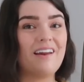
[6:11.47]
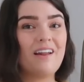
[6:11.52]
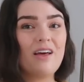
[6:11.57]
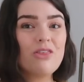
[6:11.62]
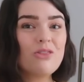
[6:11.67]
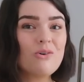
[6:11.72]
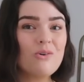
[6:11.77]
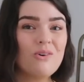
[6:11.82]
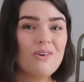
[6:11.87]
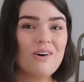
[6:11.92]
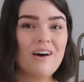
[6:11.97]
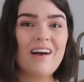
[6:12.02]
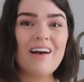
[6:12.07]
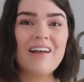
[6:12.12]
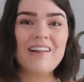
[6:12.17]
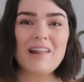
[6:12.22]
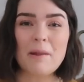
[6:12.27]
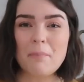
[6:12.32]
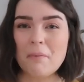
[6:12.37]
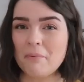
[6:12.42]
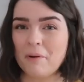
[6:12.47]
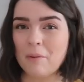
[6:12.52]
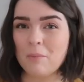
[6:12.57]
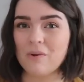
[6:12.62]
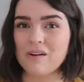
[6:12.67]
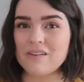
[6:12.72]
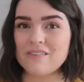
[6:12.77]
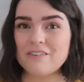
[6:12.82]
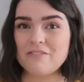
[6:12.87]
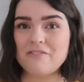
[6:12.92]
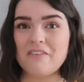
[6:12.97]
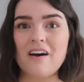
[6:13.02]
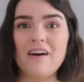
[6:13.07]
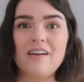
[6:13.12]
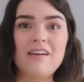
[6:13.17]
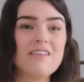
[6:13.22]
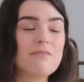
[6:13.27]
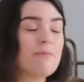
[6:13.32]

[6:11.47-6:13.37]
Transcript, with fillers: And I thought leopard print ones are fun,